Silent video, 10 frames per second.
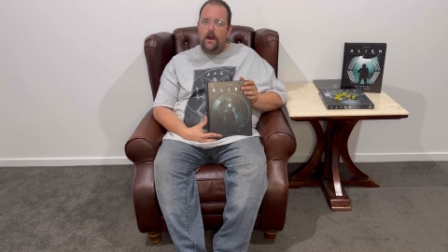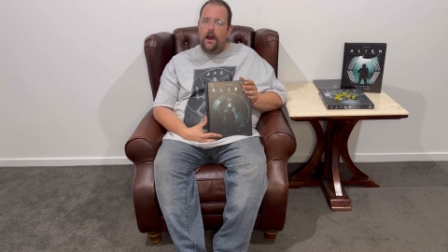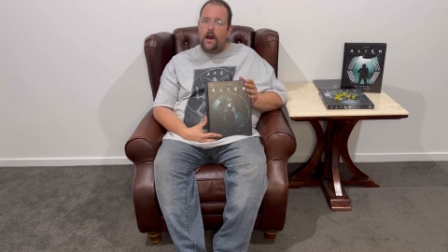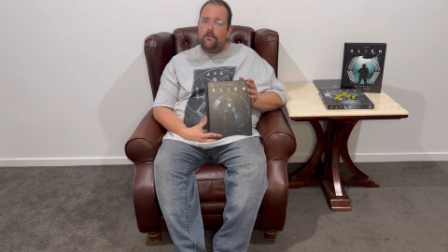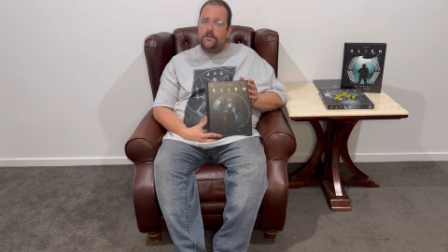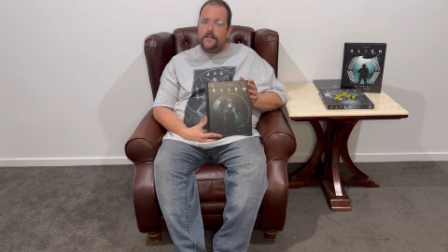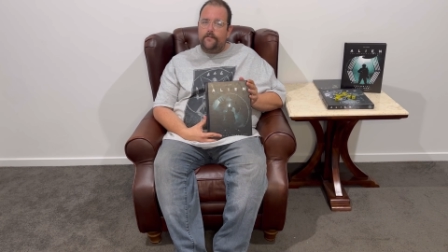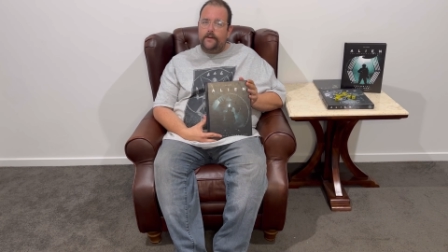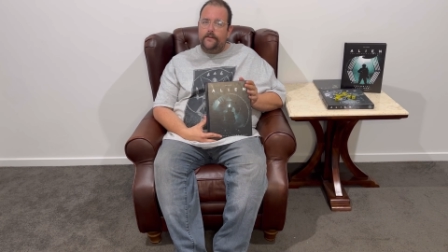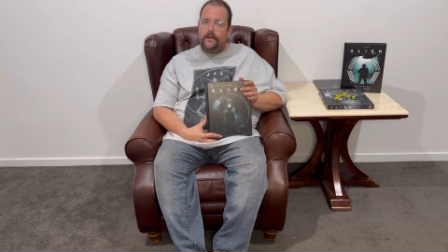I would
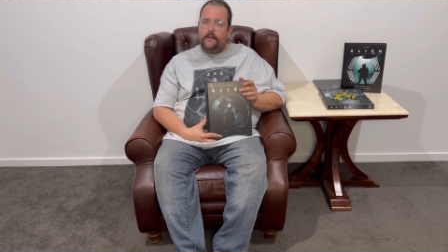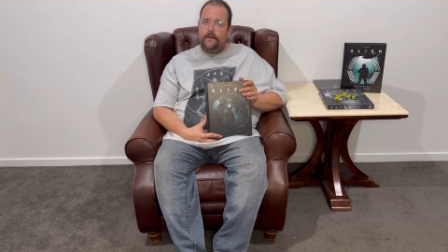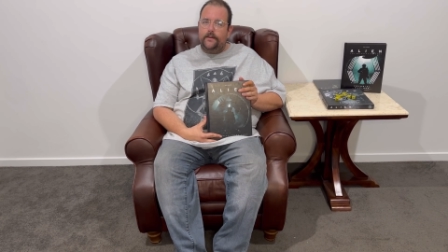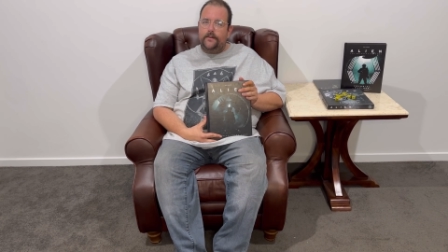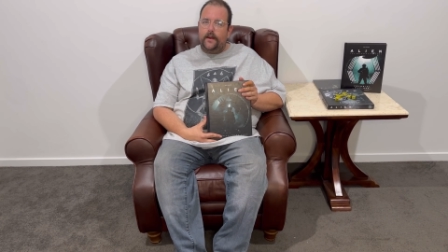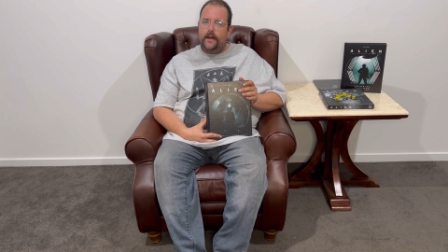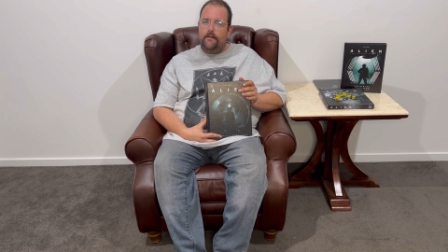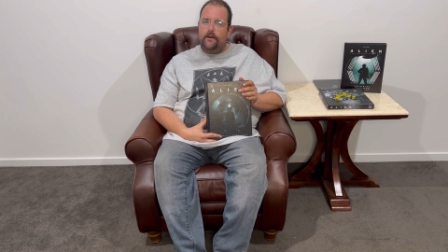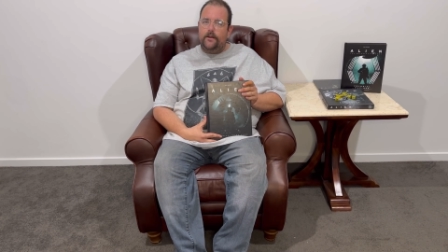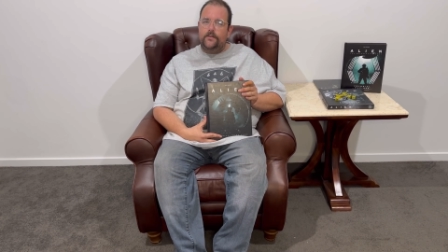definitely recommend it to
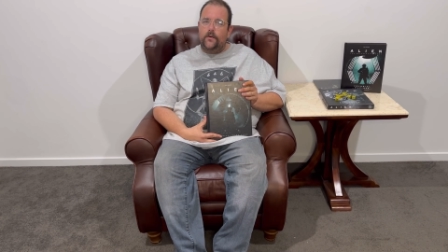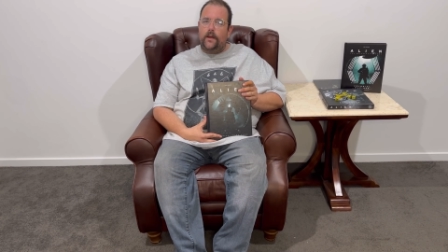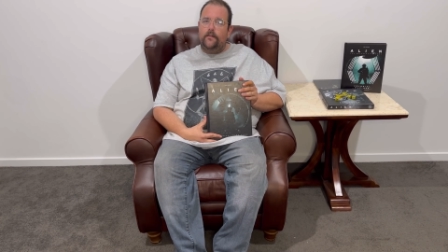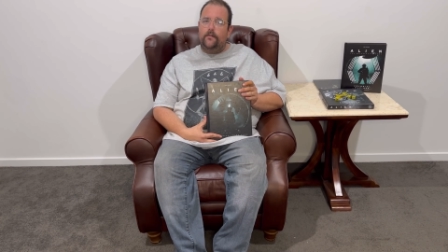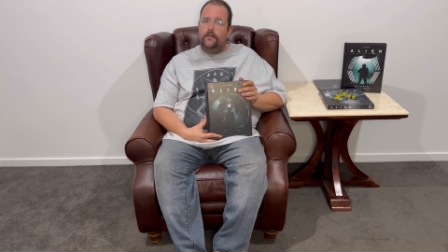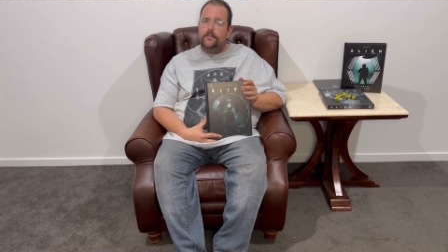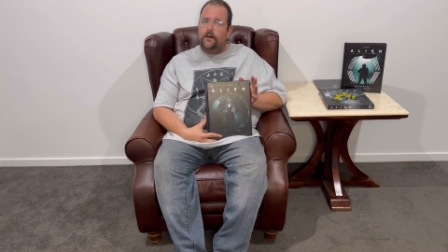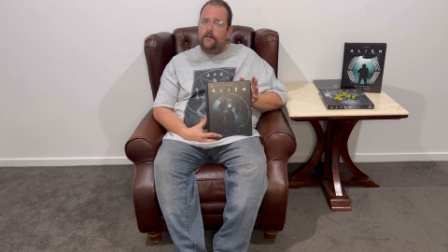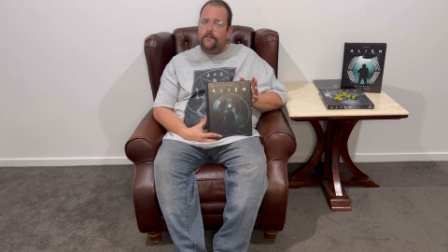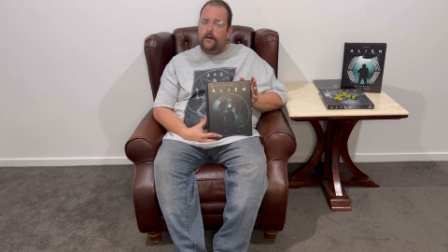anyone who's looking for a
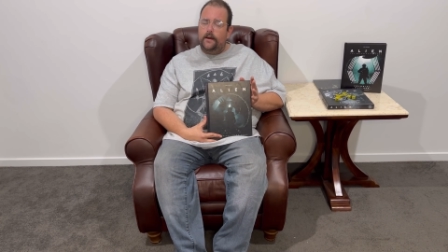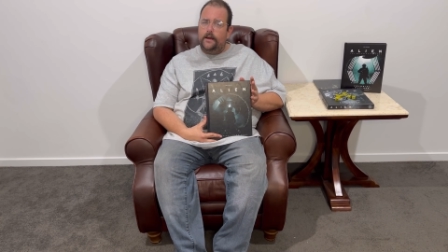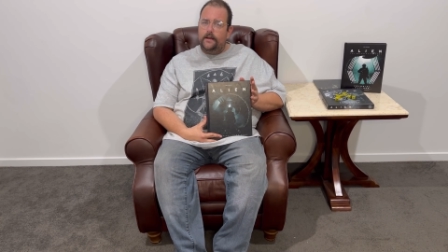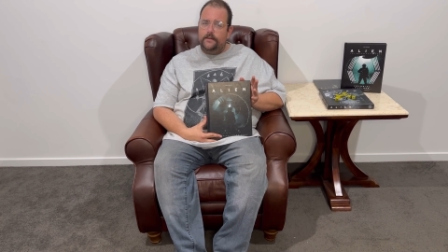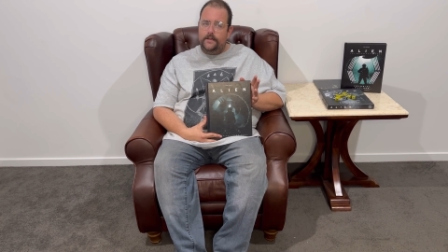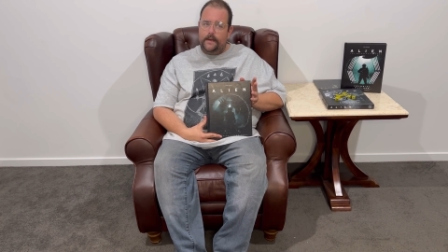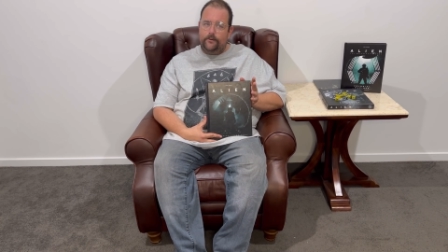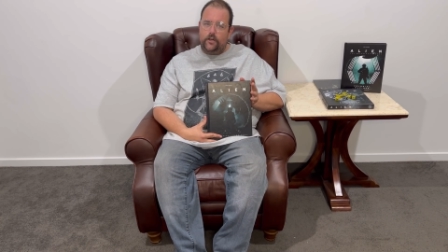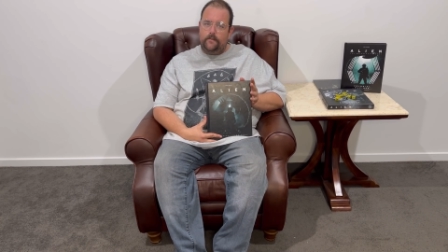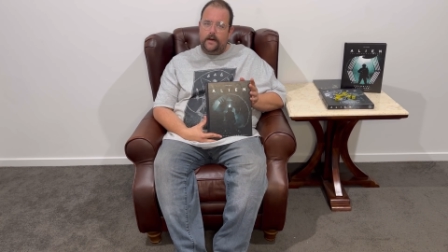sci-fi
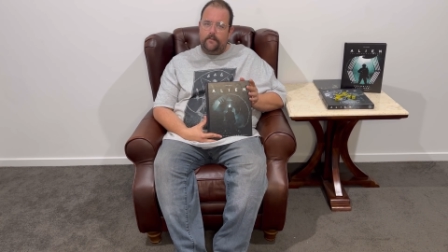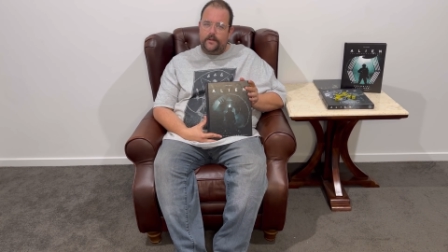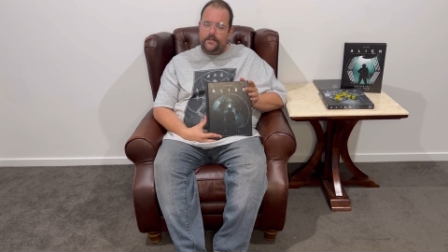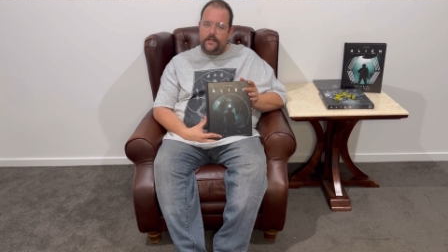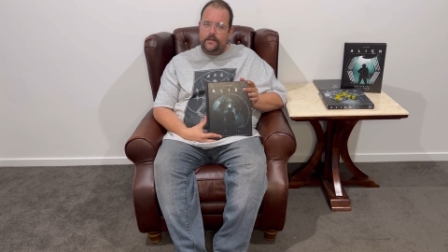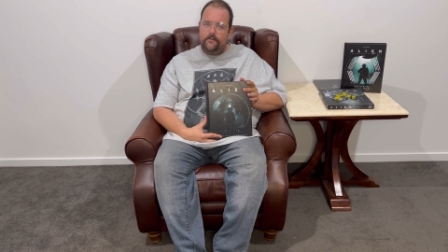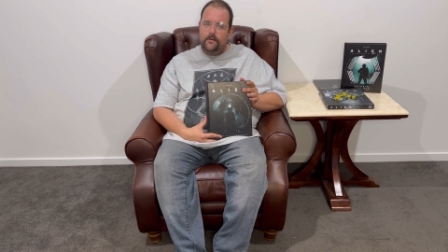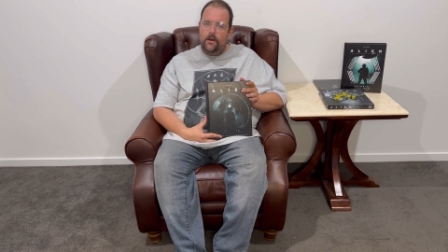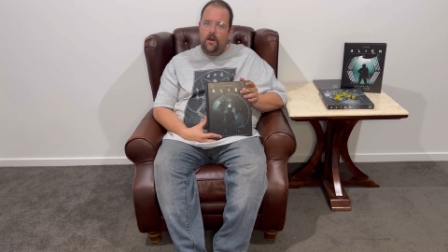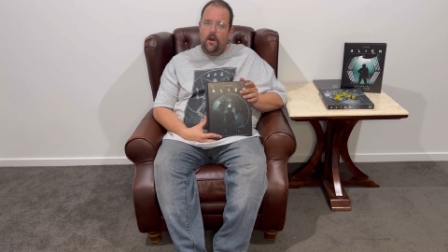tabletop RPG
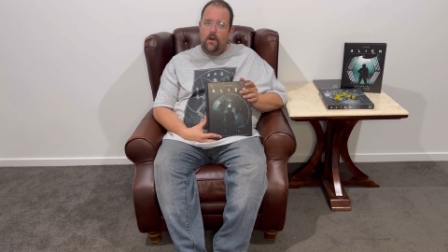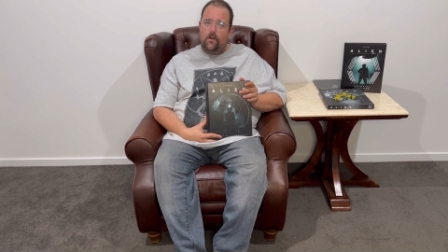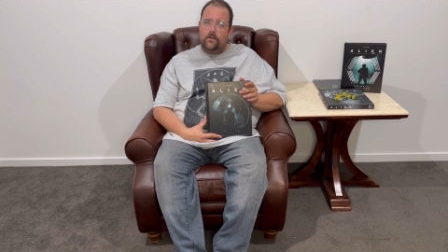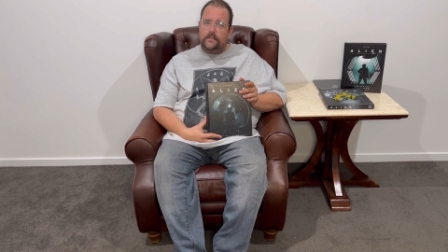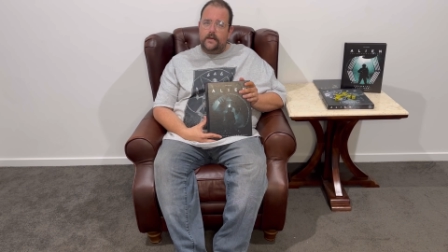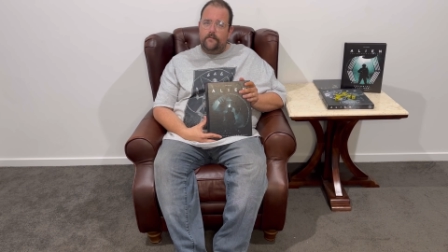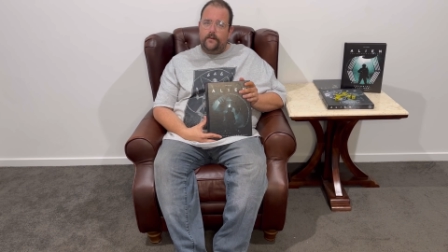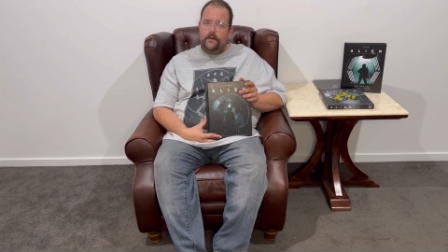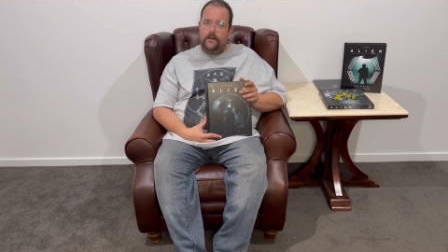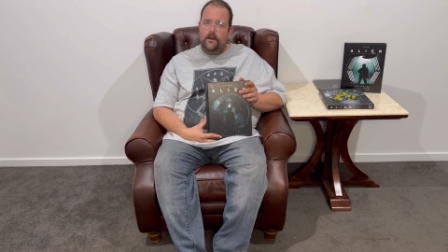or
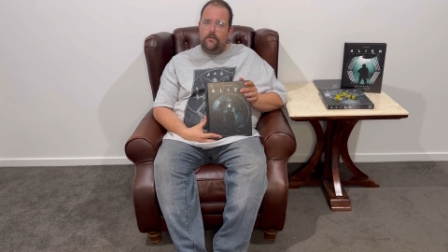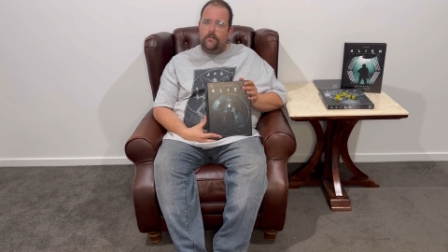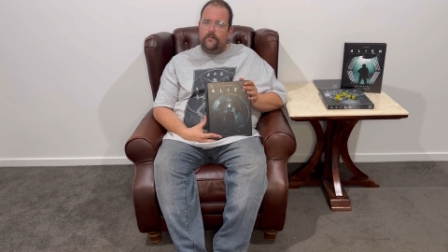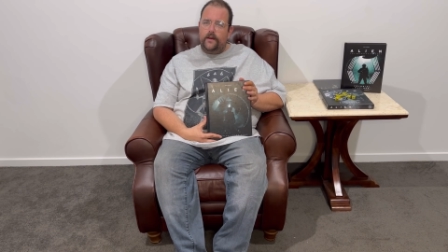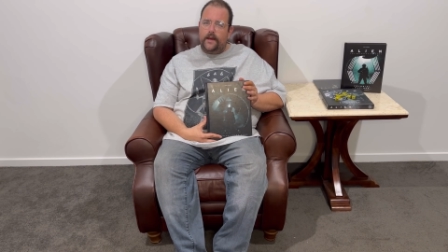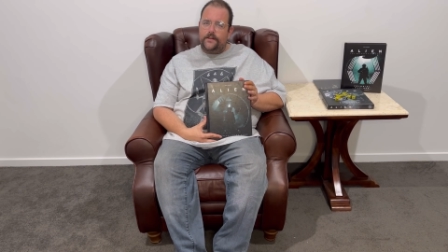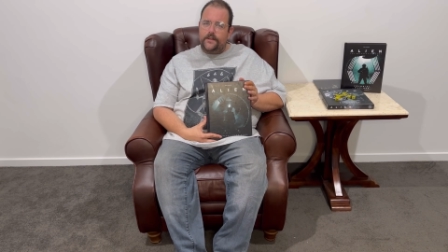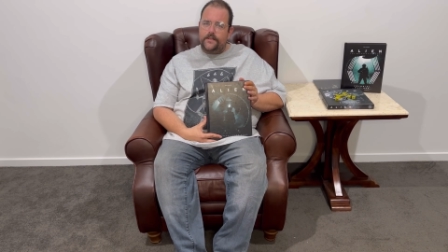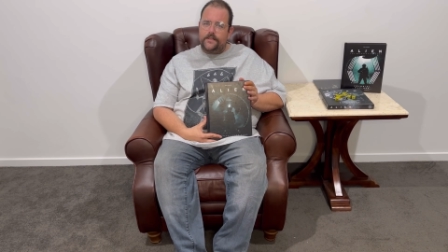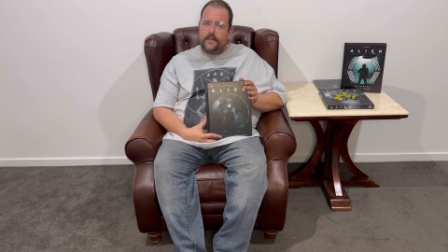something with edge of the
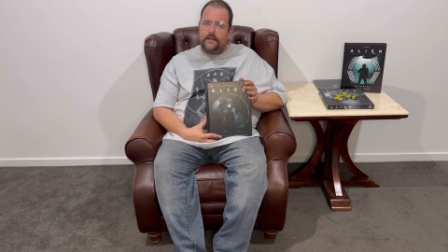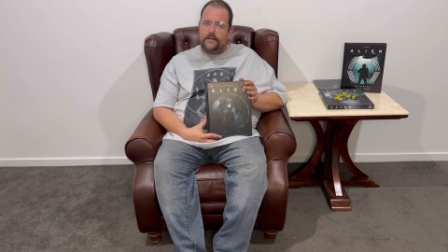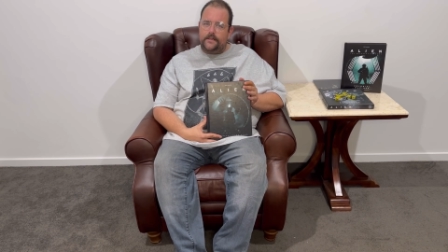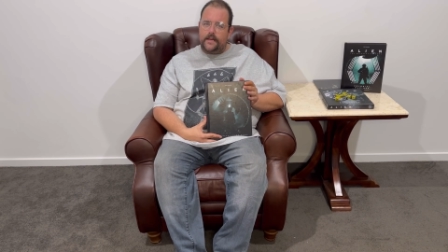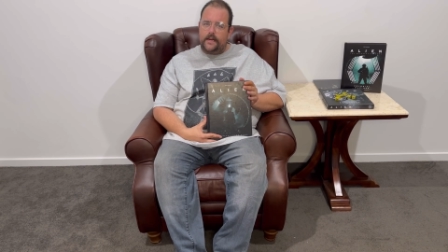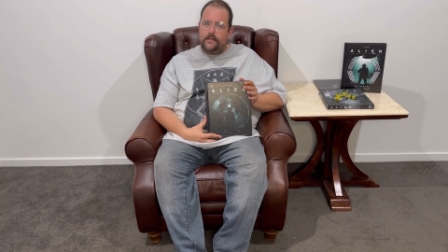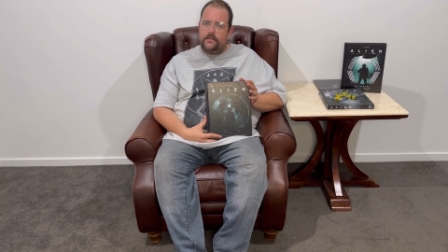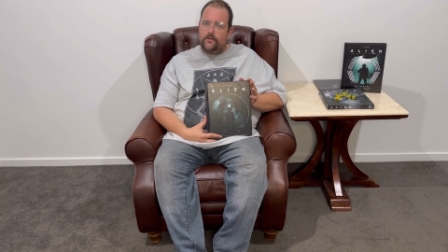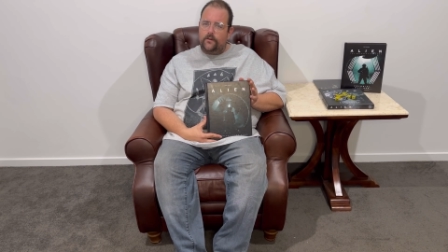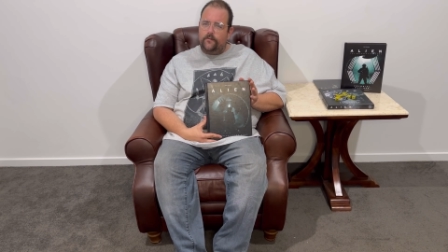seat and tense
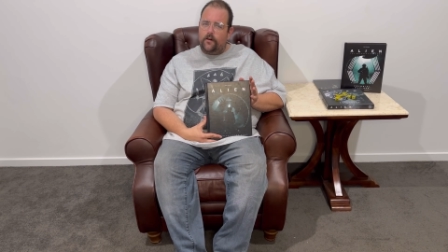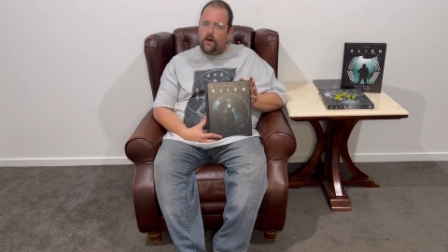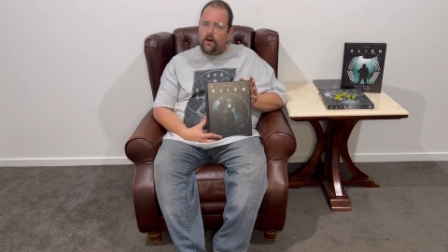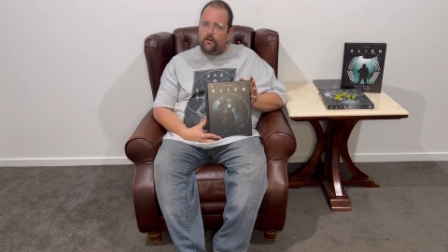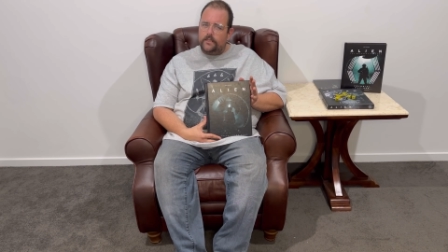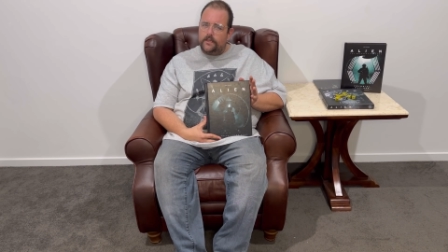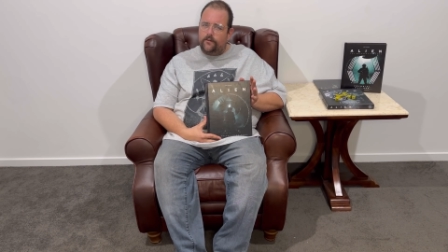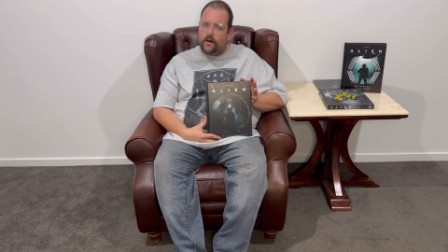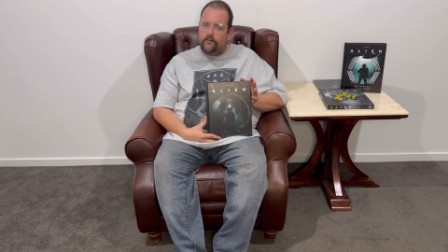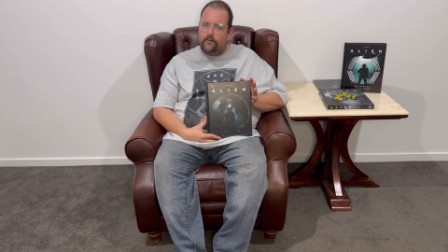sort of horror
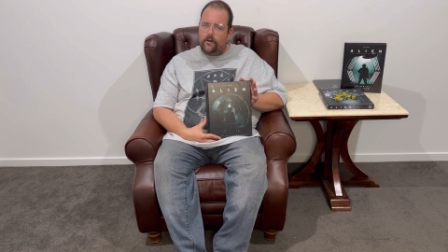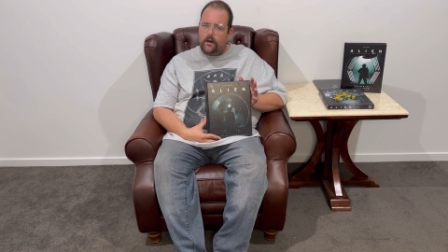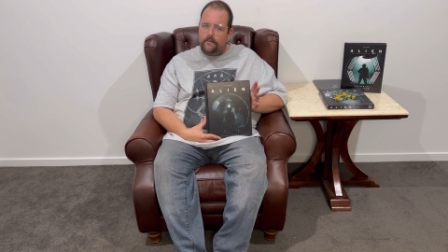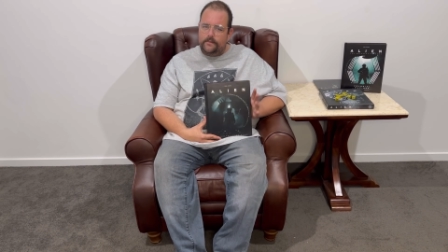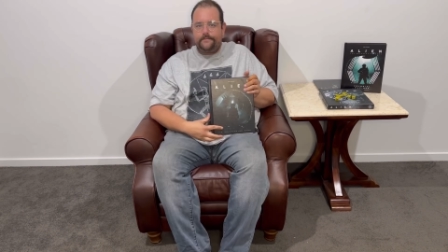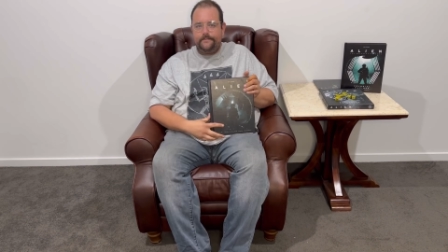survival vibes.